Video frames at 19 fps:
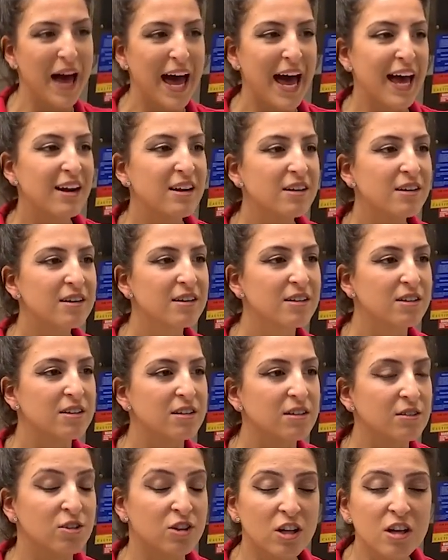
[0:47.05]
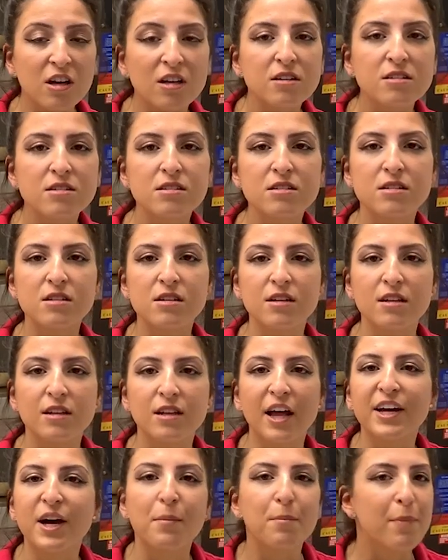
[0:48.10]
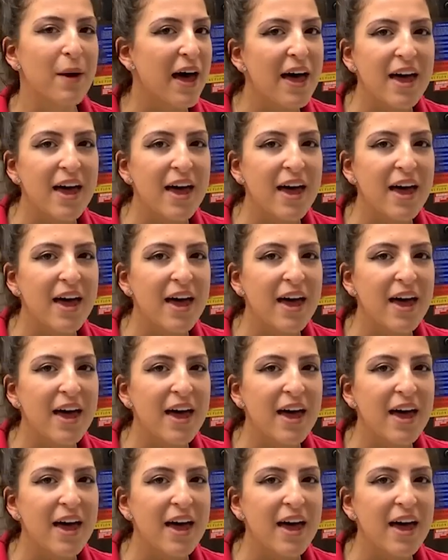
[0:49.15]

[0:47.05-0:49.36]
bed looks like a